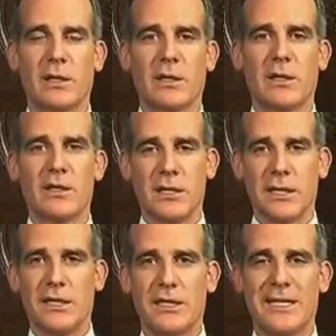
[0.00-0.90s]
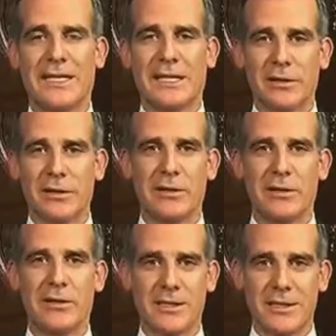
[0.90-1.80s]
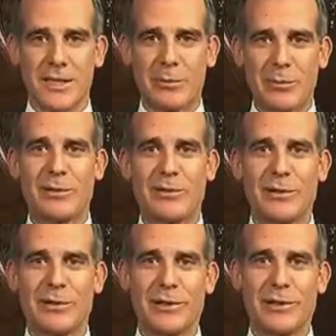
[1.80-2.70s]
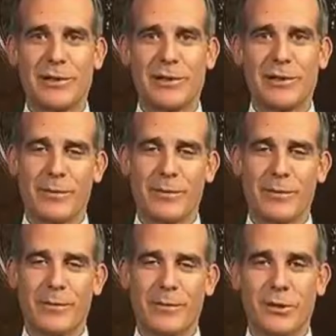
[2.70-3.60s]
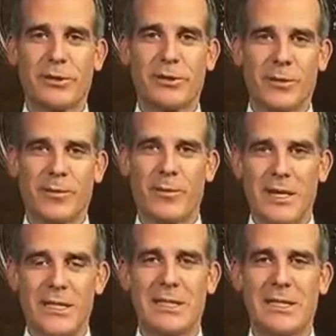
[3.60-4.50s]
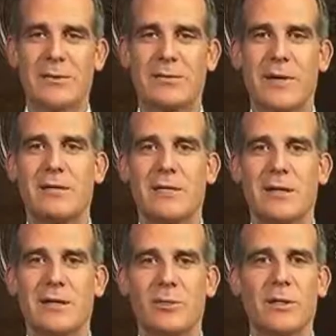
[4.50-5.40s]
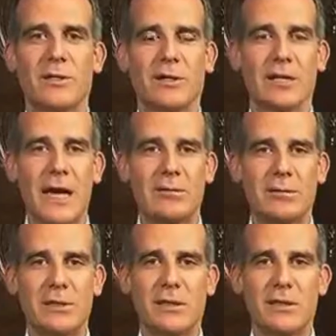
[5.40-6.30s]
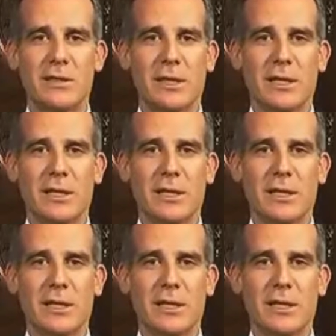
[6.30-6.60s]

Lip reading: that cities' leaders, and I say that plurally from many cities around here, as well as our county leaders,